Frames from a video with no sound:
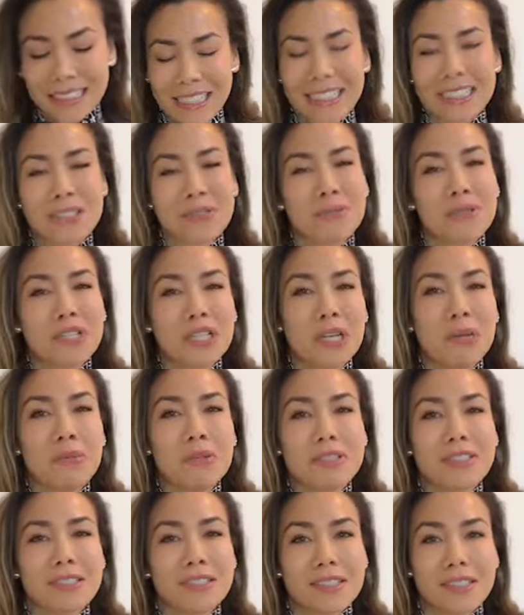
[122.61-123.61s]
I just wish he
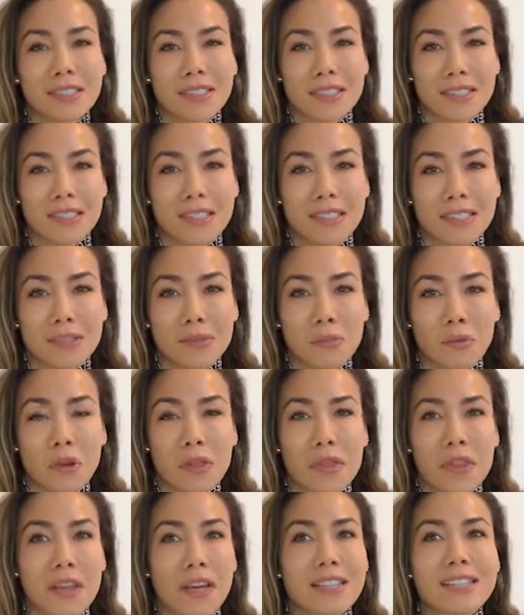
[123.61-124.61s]
would just stick to his
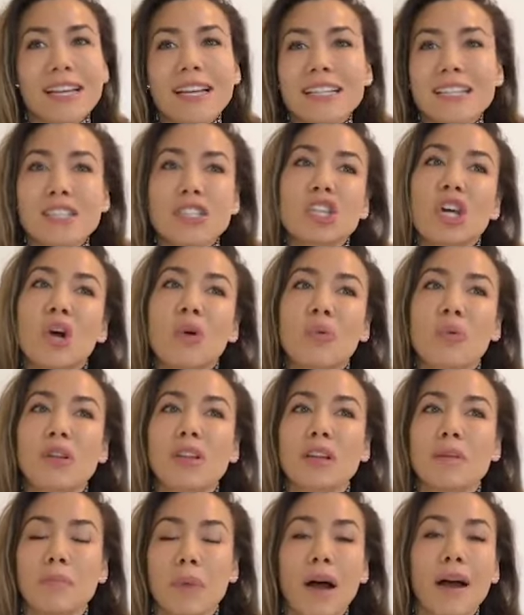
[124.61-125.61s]
one thing, because I just don't
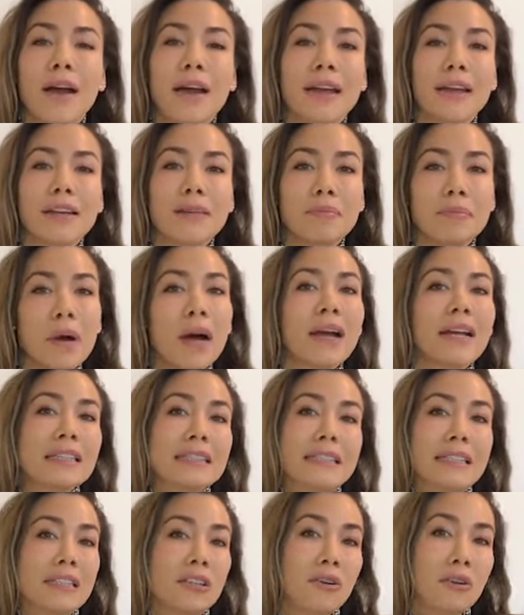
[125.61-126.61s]
really buy
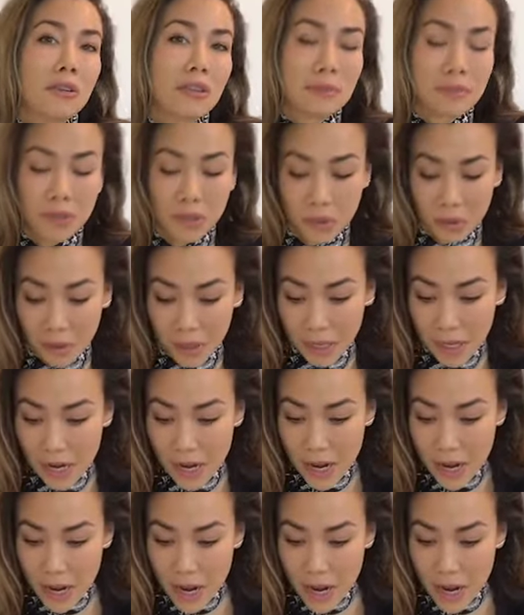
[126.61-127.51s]
it at all. I'm sorry.